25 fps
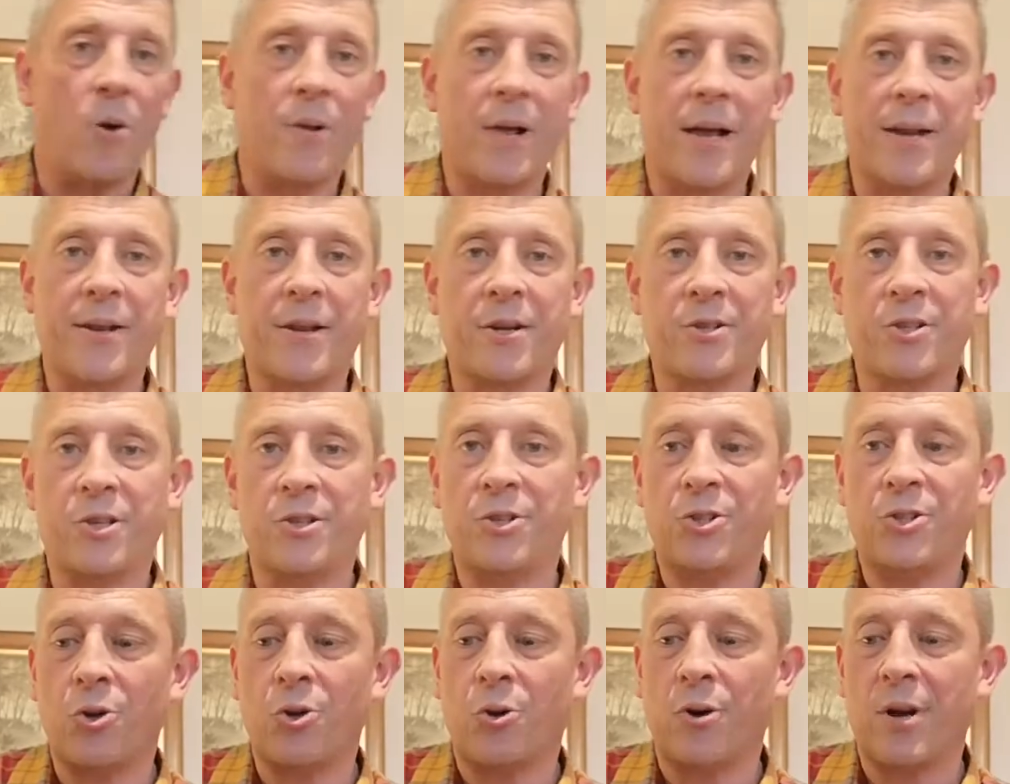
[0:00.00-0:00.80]
Anderson
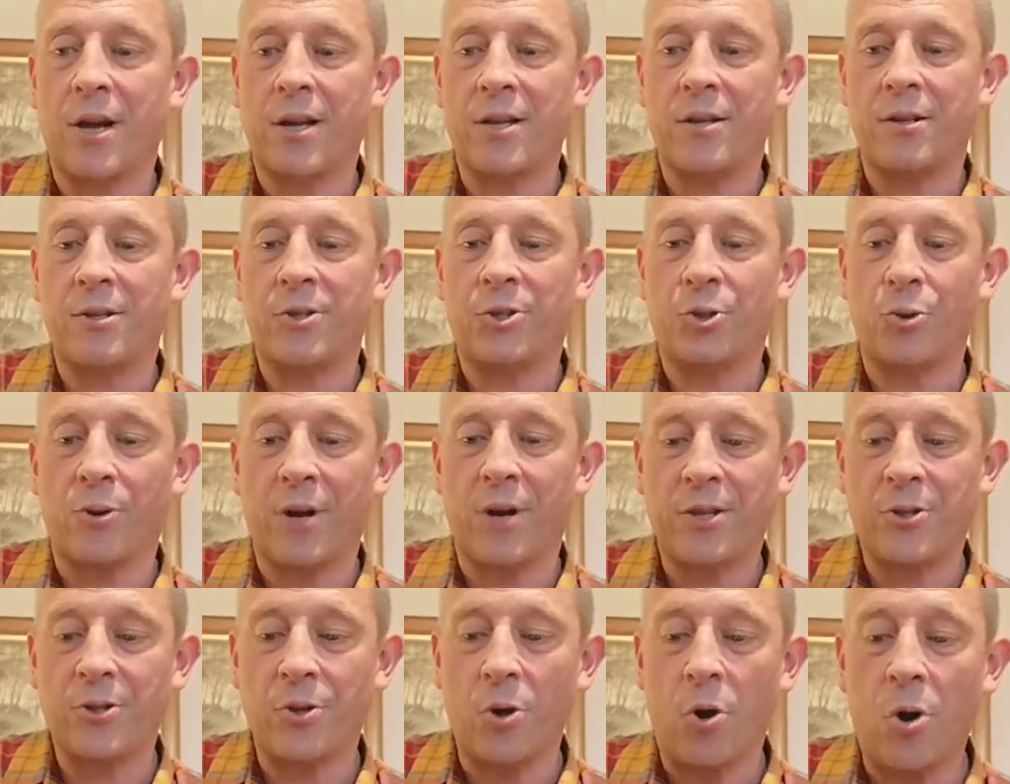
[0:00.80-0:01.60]

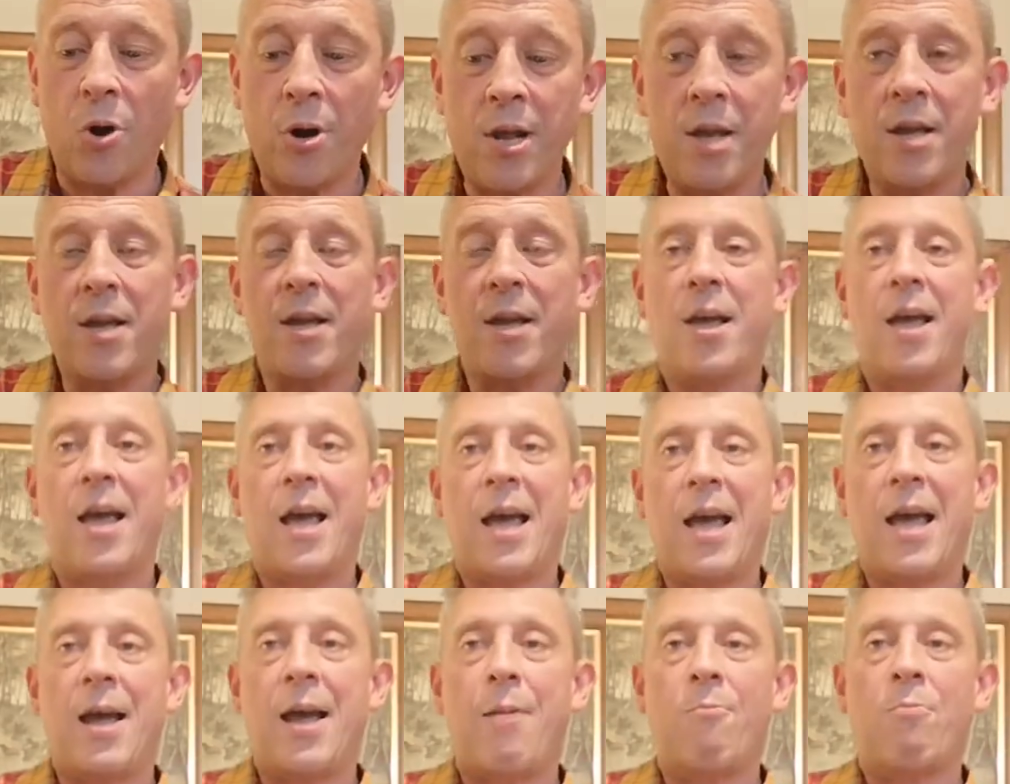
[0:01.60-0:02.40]
Shona Dawn.
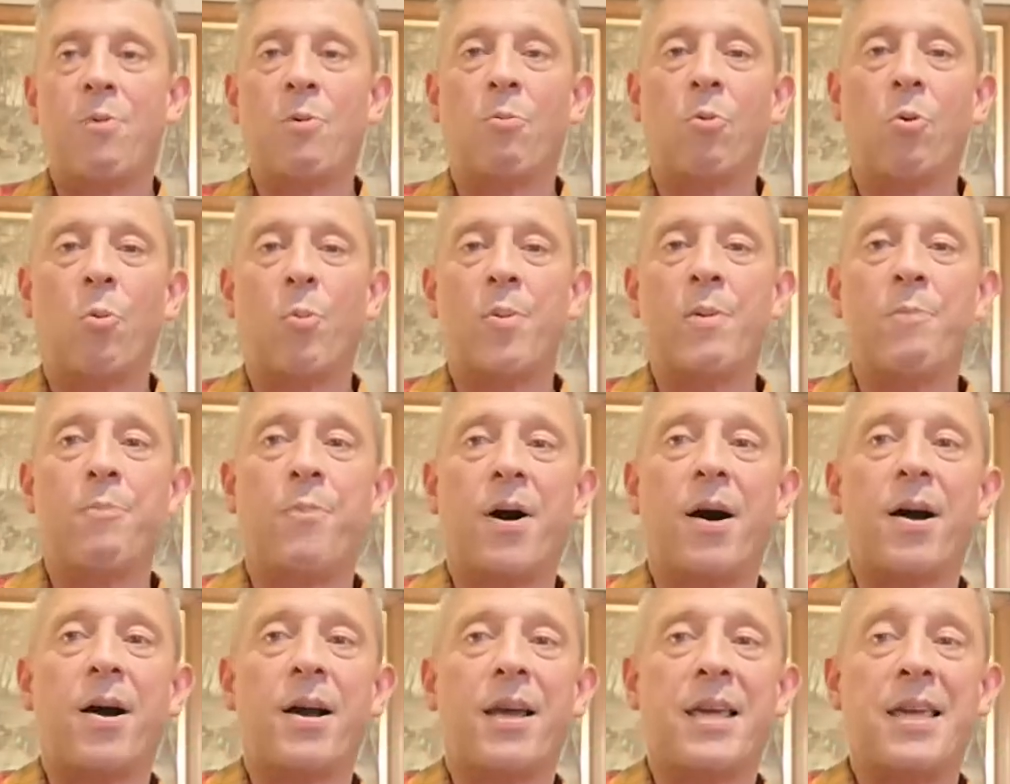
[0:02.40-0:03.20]
We will be
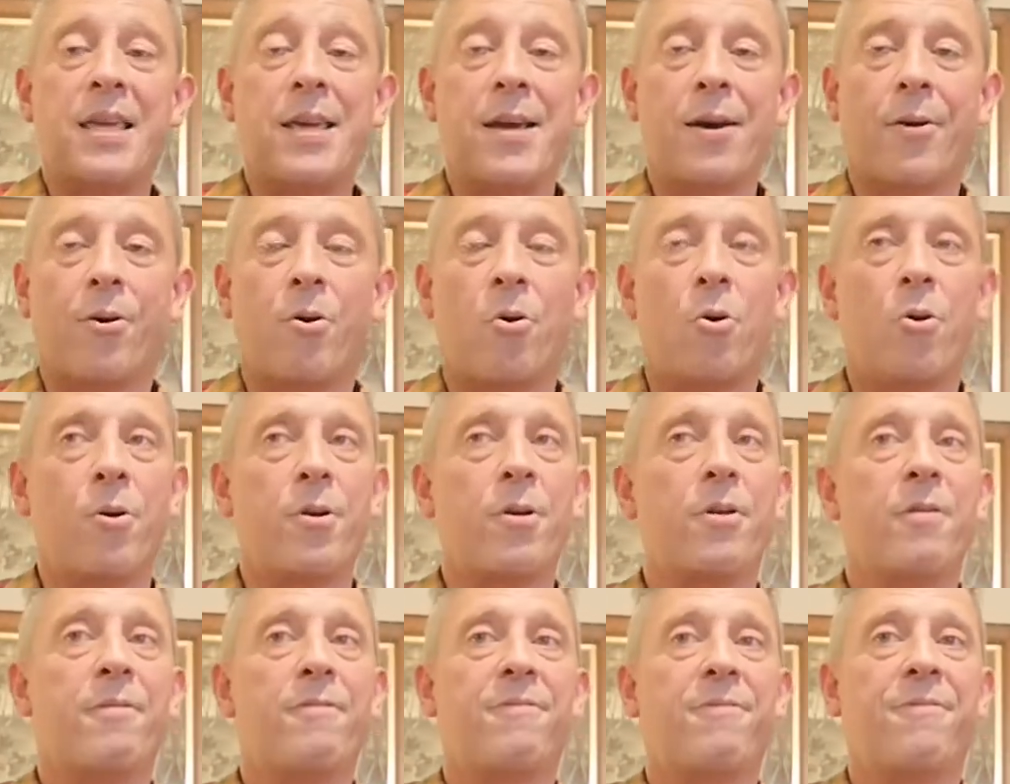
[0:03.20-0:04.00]
back here
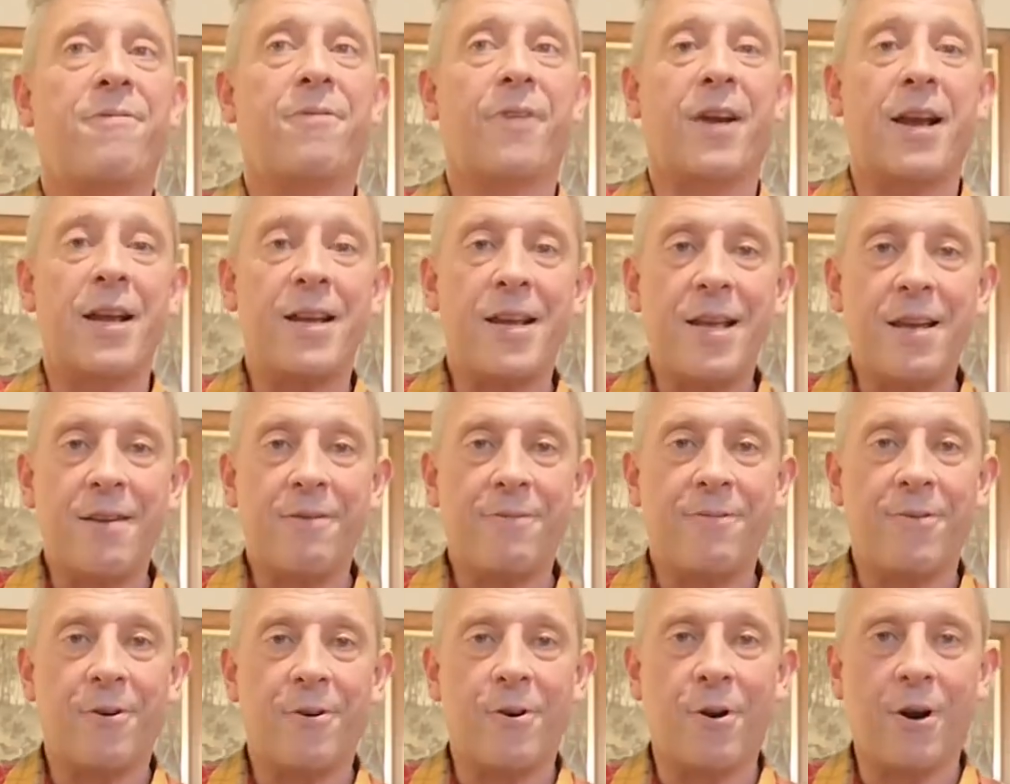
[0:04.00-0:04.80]
on Friday
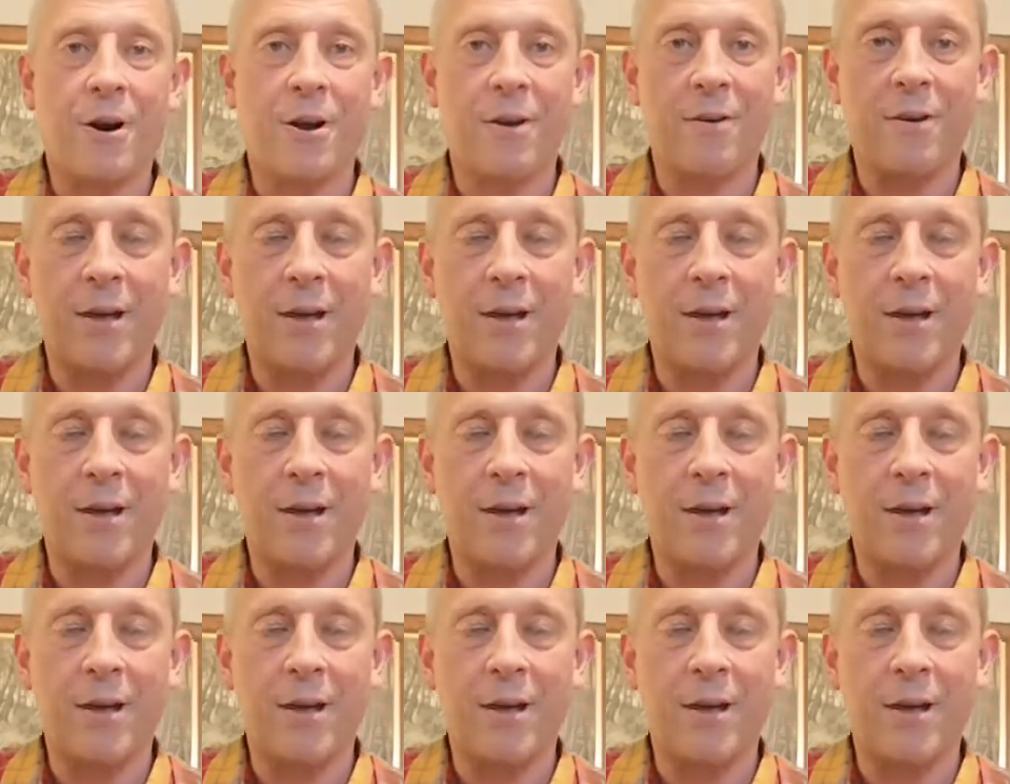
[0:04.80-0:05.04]
for